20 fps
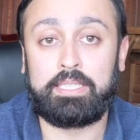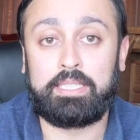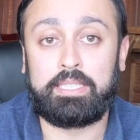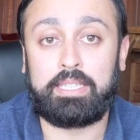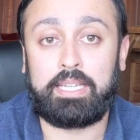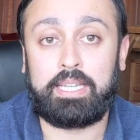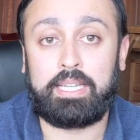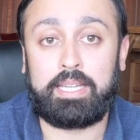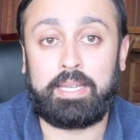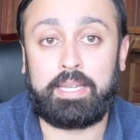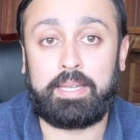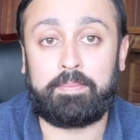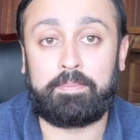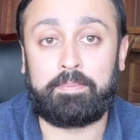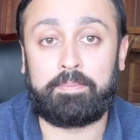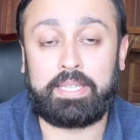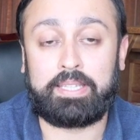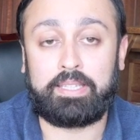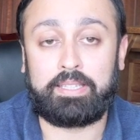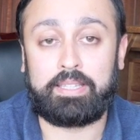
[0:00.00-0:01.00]

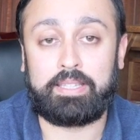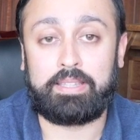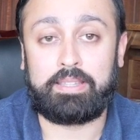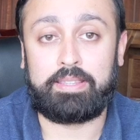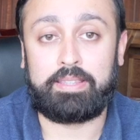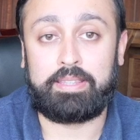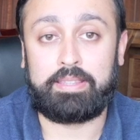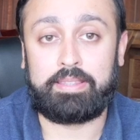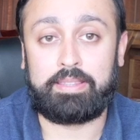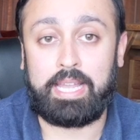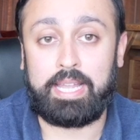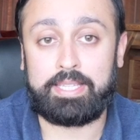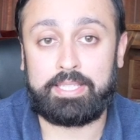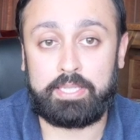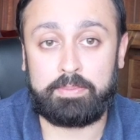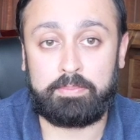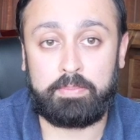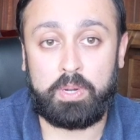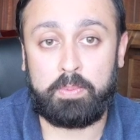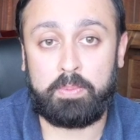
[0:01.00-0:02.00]
I think that's
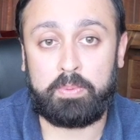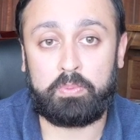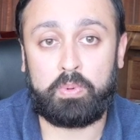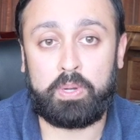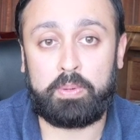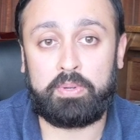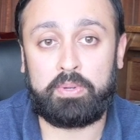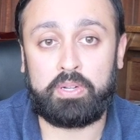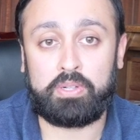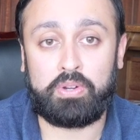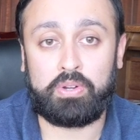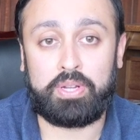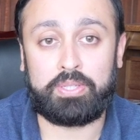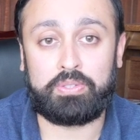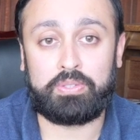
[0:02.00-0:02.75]
the moment where we are going